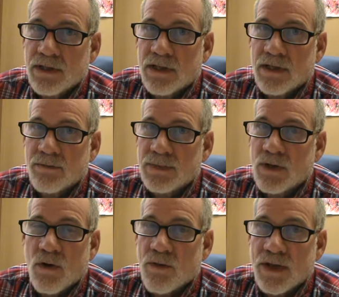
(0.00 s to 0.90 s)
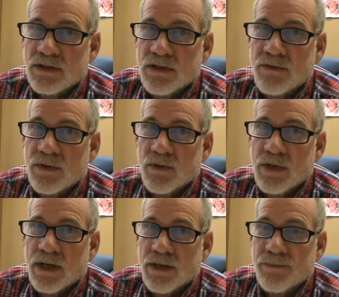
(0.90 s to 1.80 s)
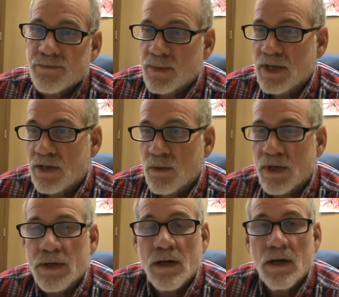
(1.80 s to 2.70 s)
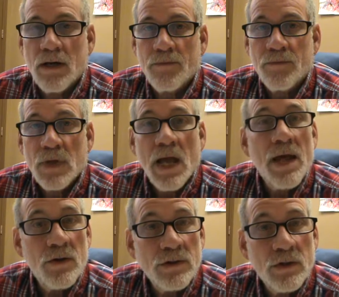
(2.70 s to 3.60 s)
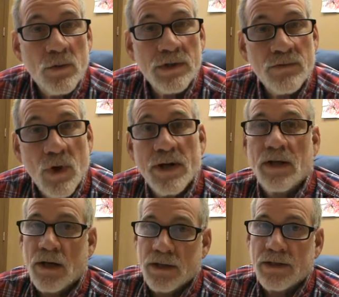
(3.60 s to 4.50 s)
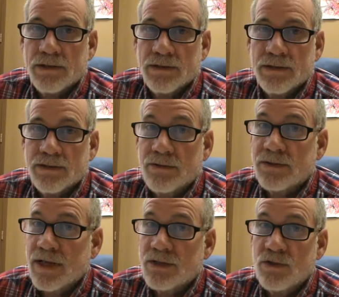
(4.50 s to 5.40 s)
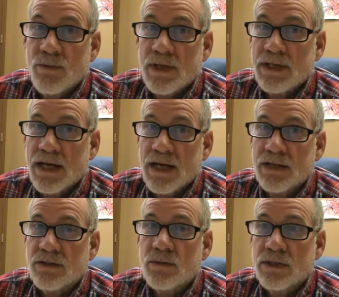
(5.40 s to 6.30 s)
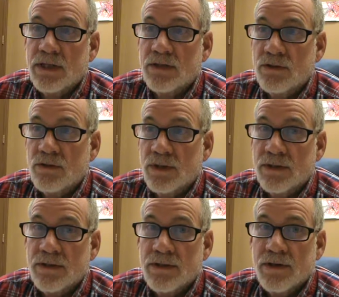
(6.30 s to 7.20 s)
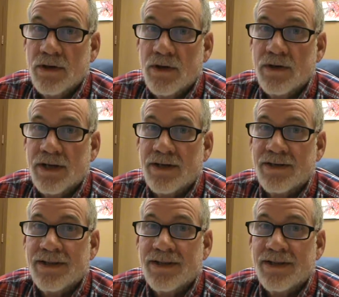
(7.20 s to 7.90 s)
uh, get all that stuff in your head. But anyway, um, and there's a quiz Friday on it. So not too many days to really get to it. Okay.